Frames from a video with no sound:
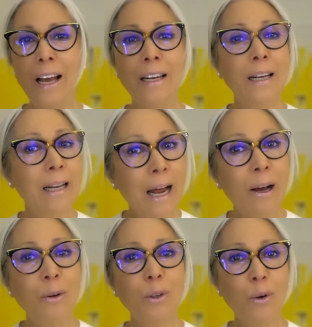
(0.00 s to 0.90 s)
And
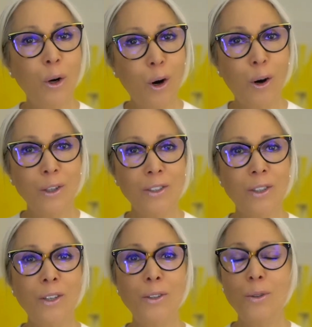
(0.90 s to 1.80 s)
allow your heart
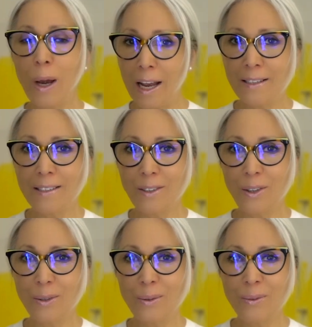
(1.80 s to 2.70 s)
to answer
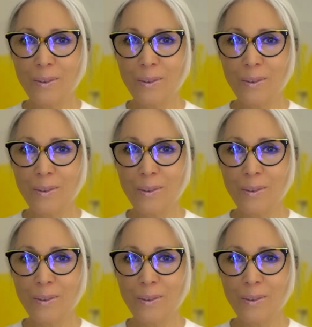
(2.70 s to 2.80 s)
you.